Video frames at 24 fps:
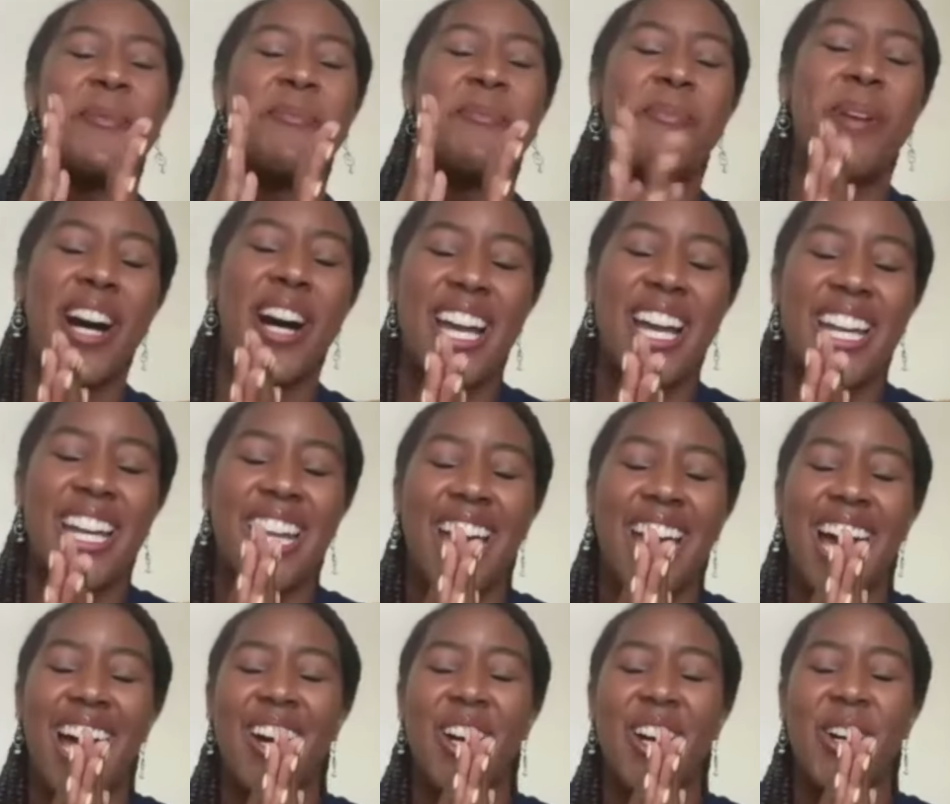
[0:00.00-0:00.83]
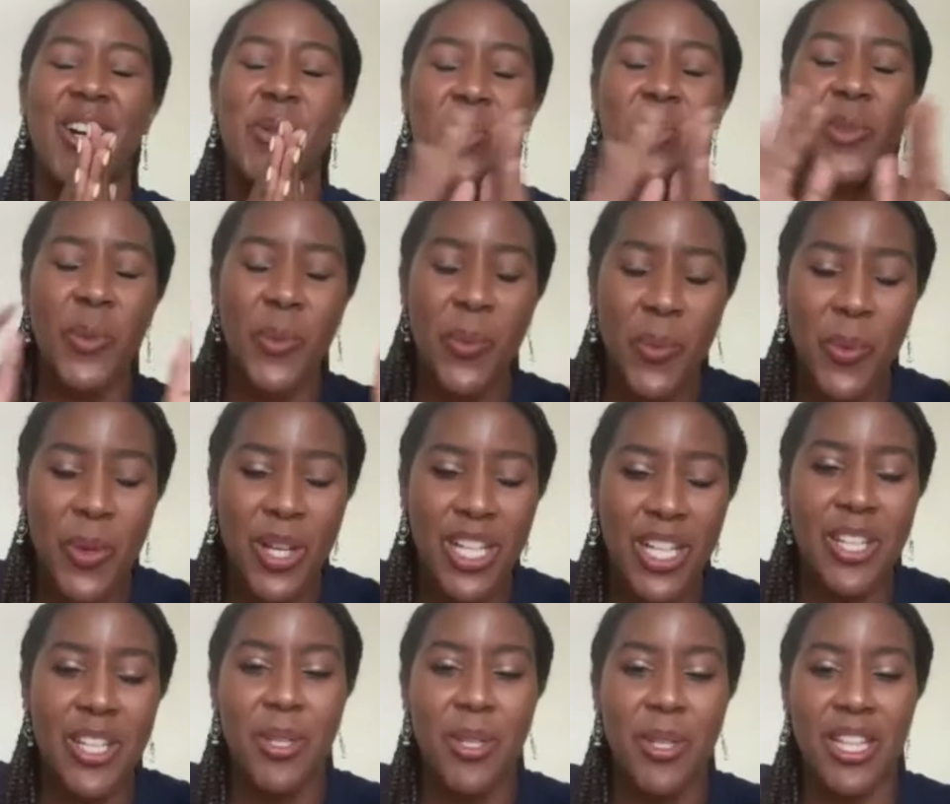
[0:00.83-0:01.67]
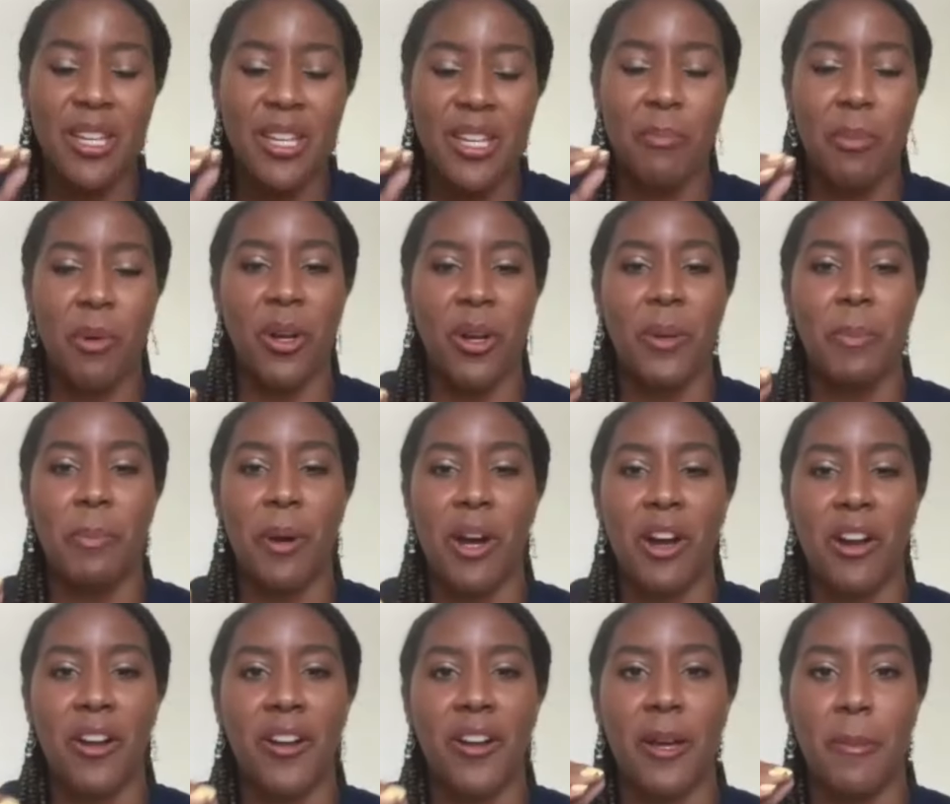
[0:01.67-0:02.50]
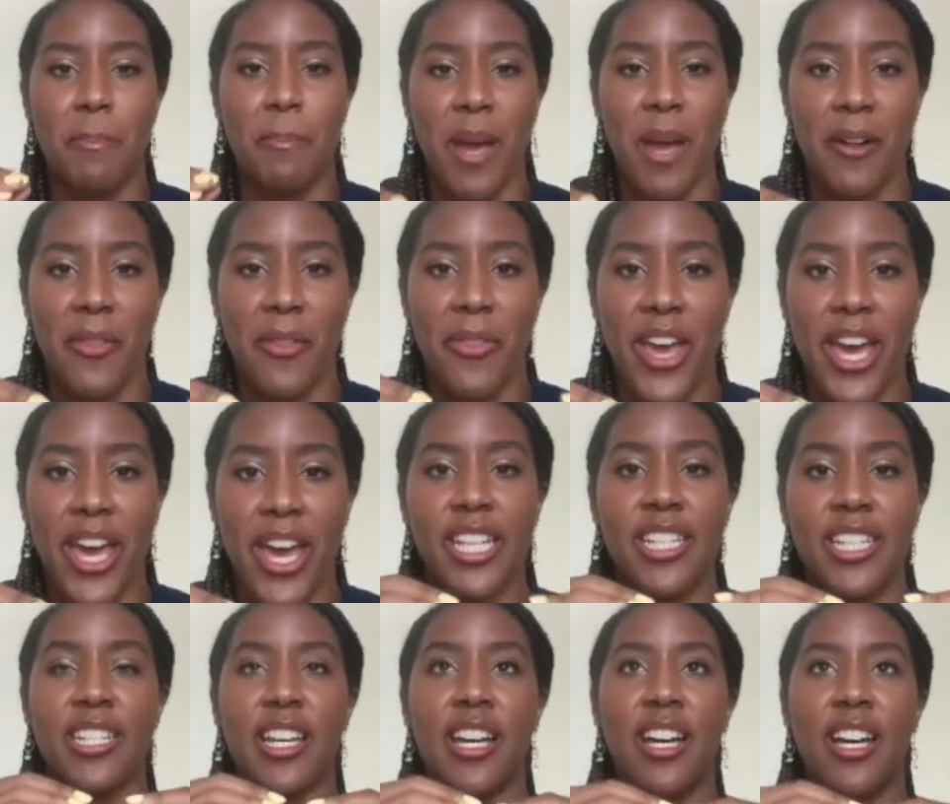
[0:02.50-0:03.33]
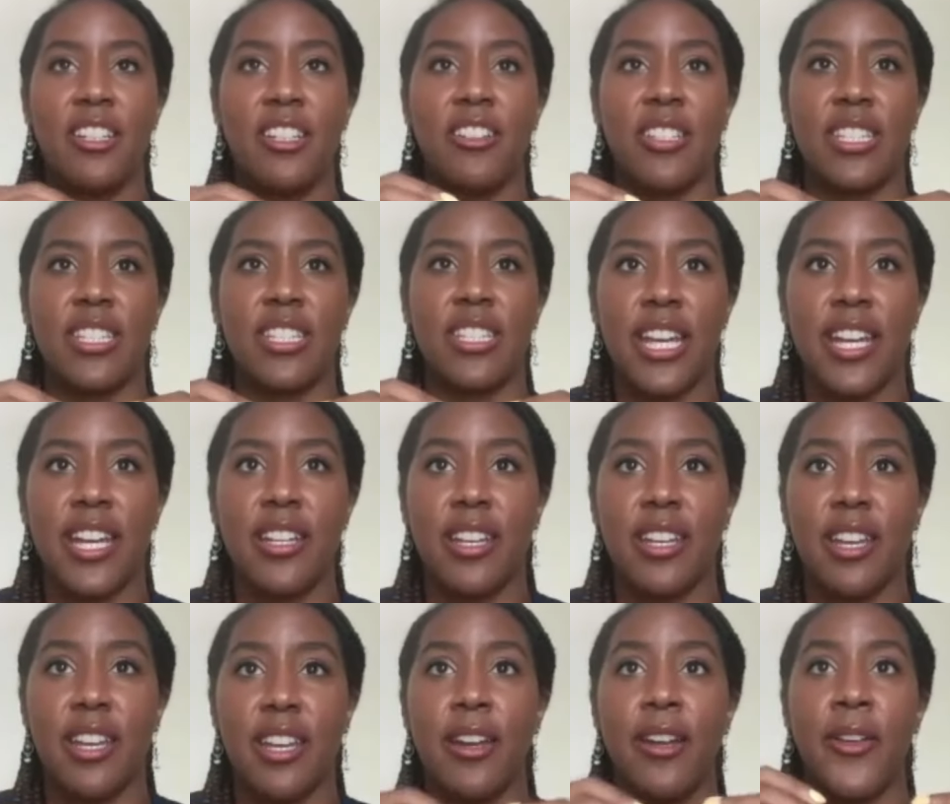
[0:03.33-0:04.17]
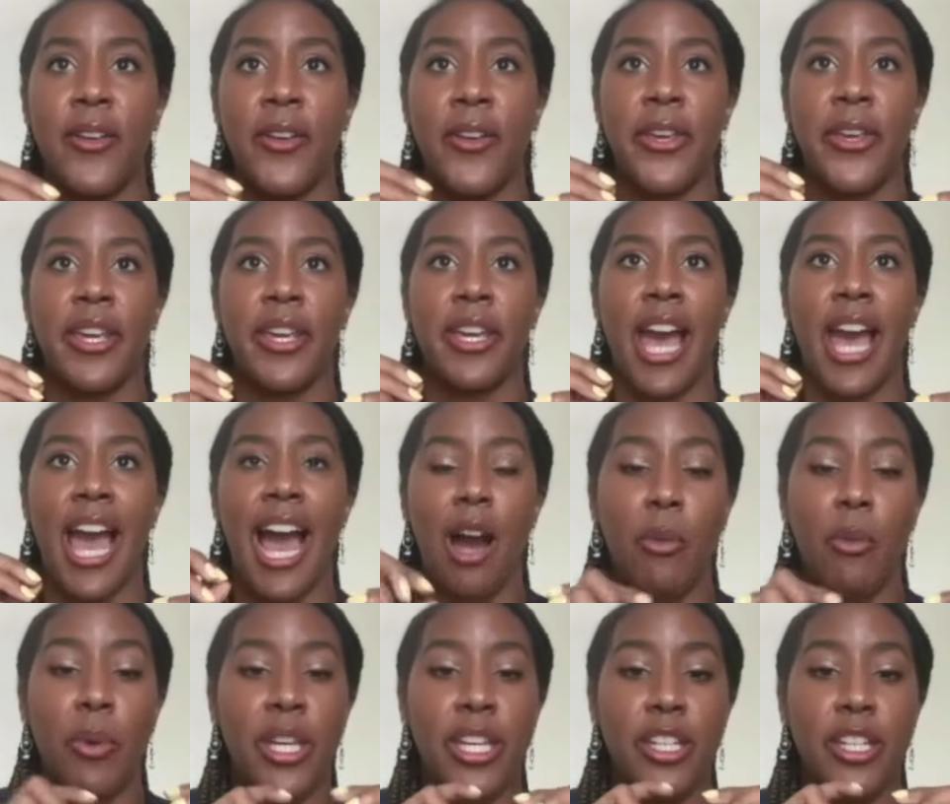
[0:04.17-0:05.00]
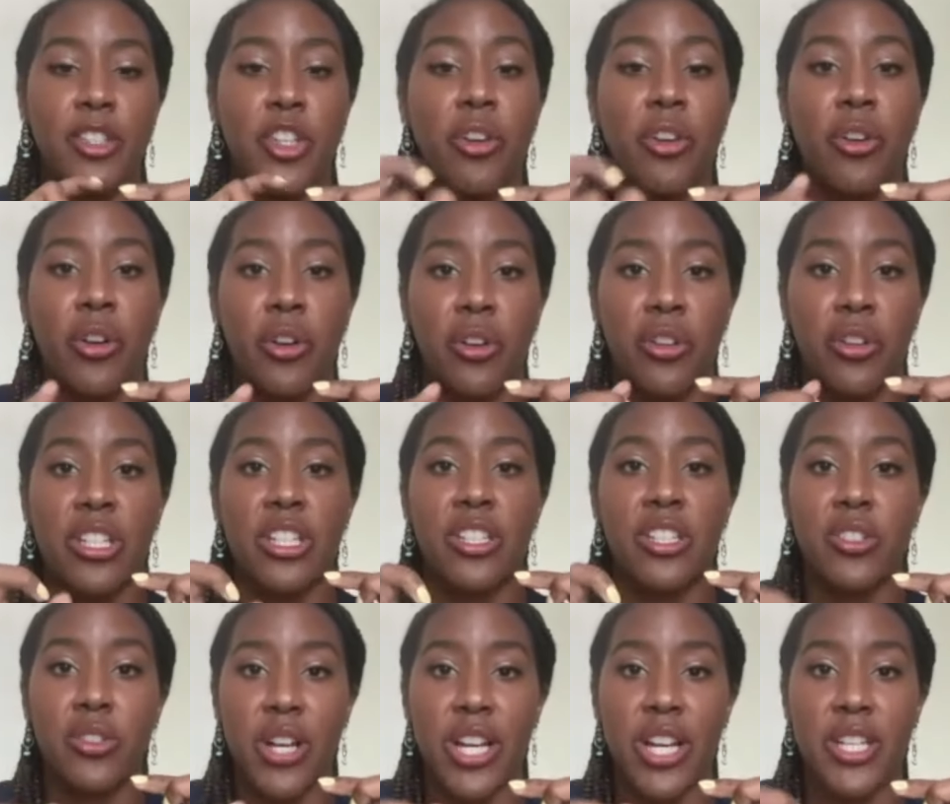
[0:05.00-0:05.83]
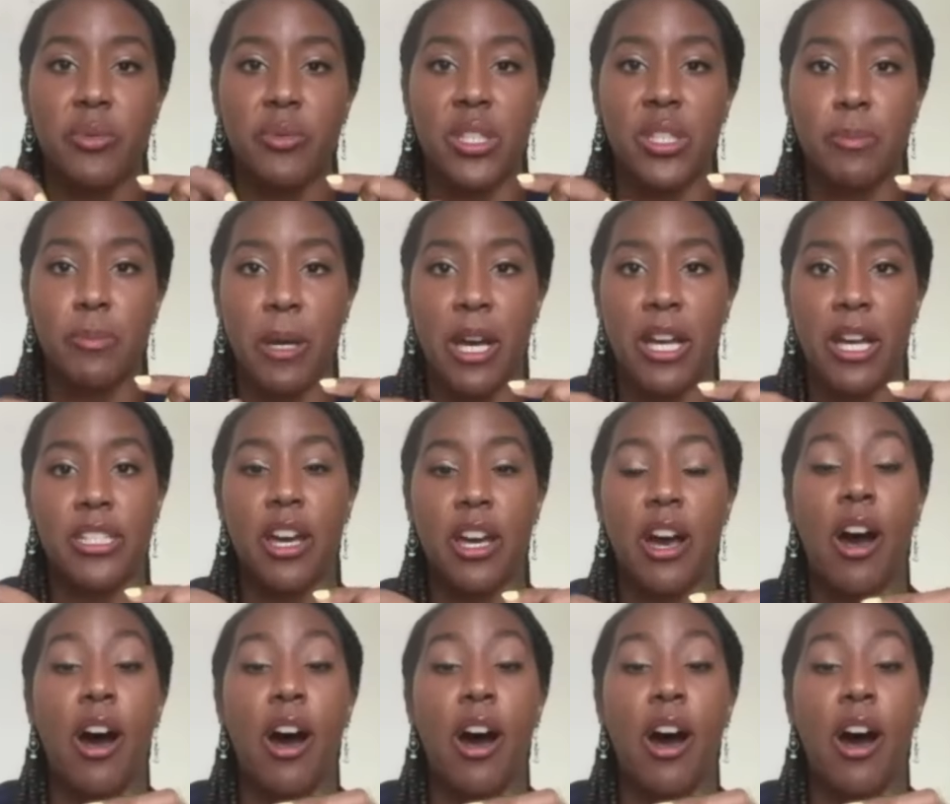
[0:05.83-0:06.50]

But the really, really important part about that is understanding how we can turn the stress response